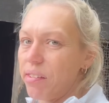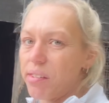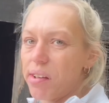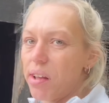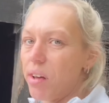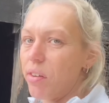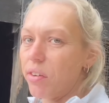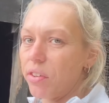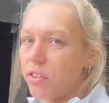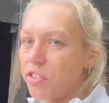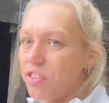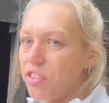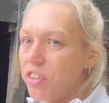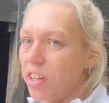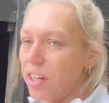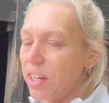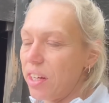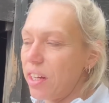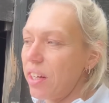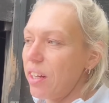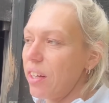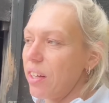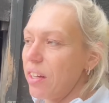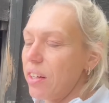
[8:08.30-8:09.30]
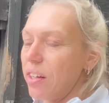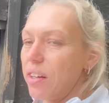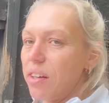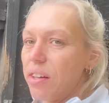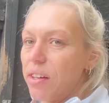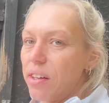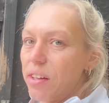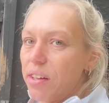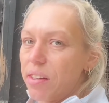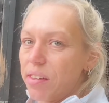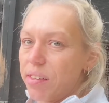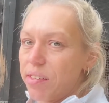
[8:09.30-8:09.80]
last year,
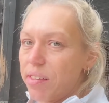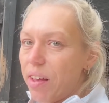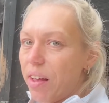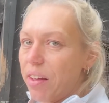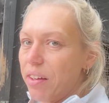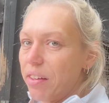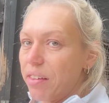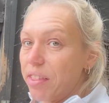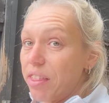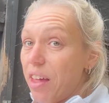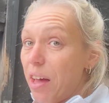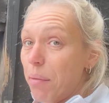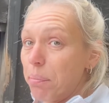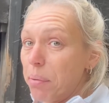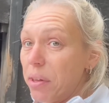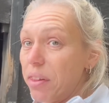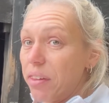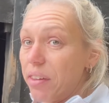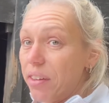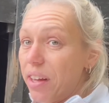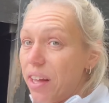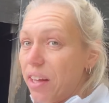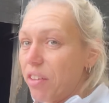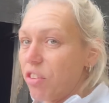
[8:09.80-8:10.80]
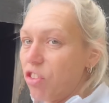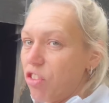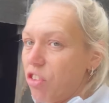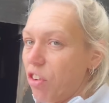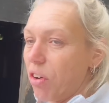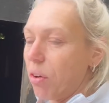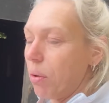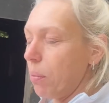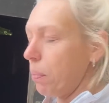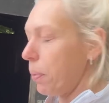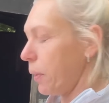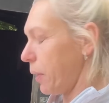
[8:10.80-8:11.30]
so that'd be the next
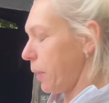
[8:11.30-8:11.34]
job